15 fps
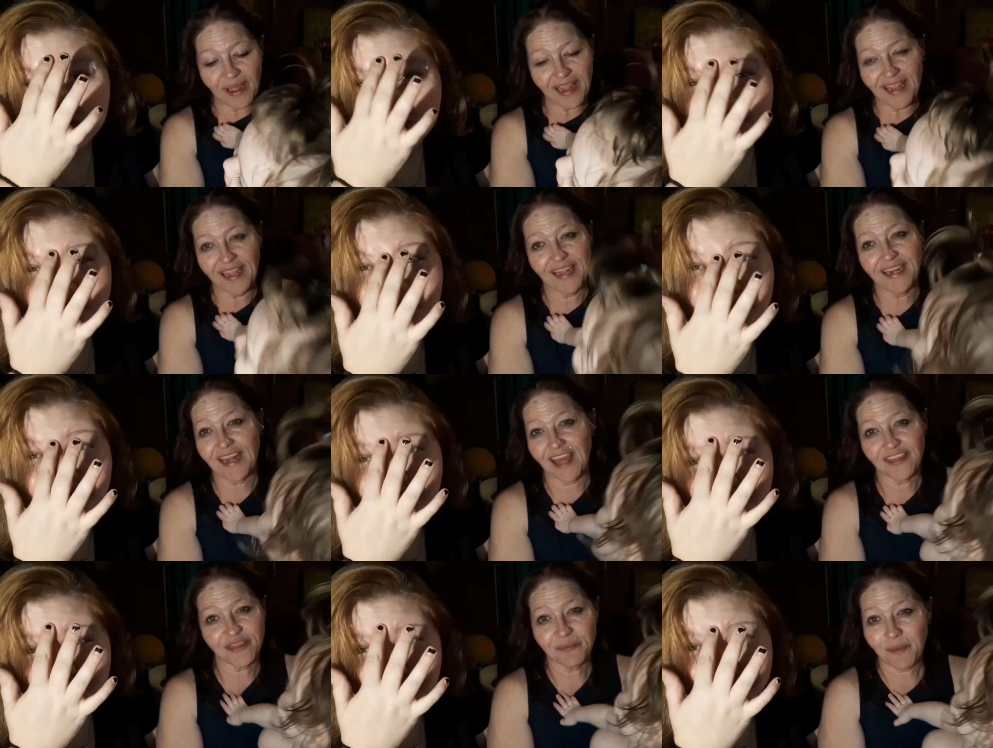
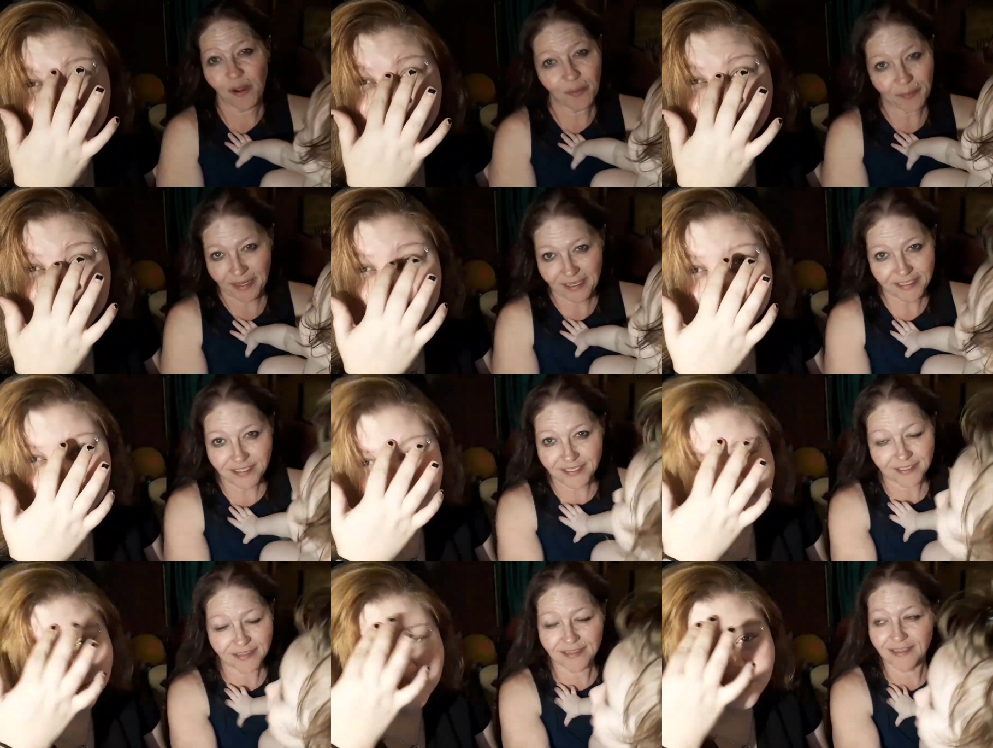Speaker 1: weigh-in at the
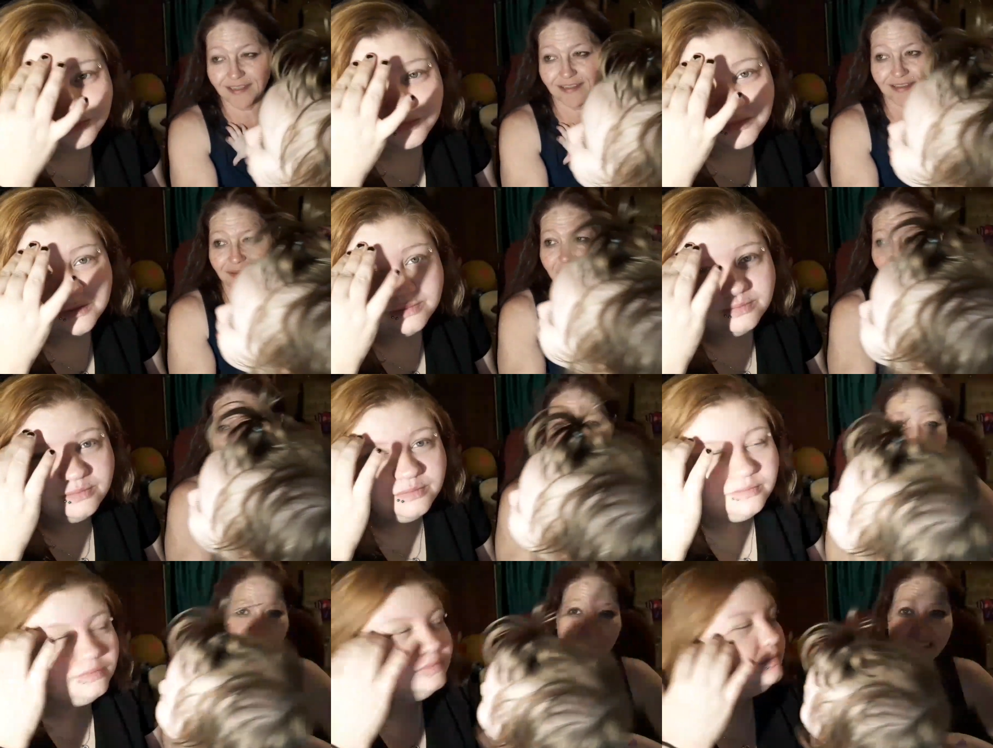moment. The
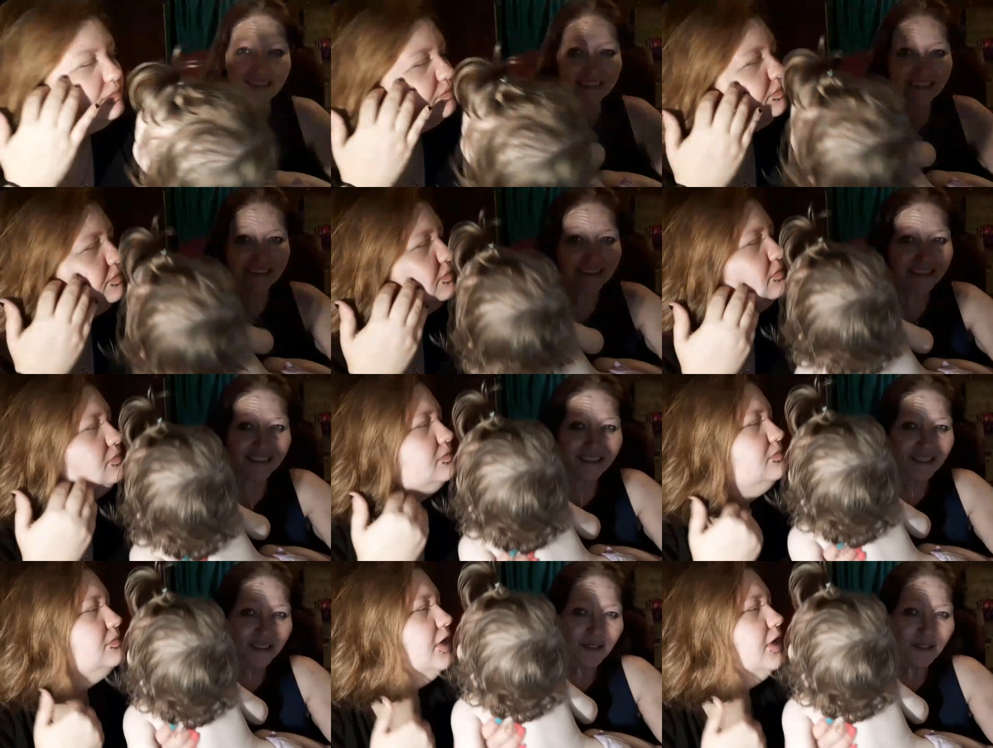most recent